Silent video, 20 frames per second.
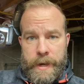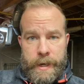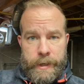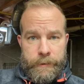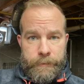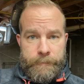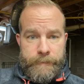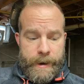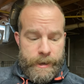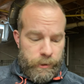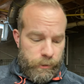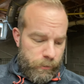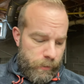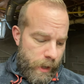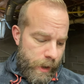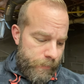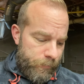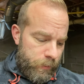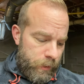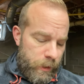and a final
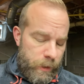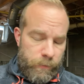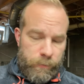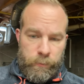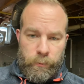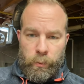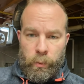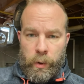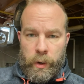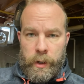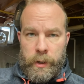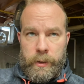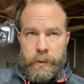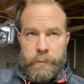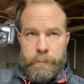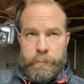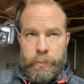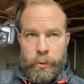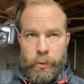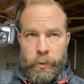gravity of
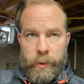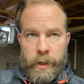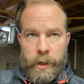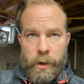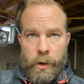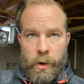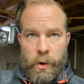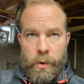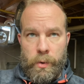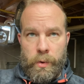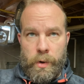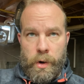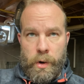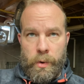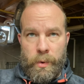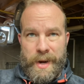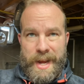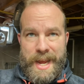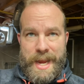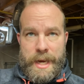
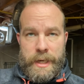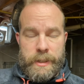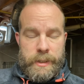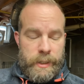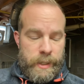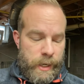1.008,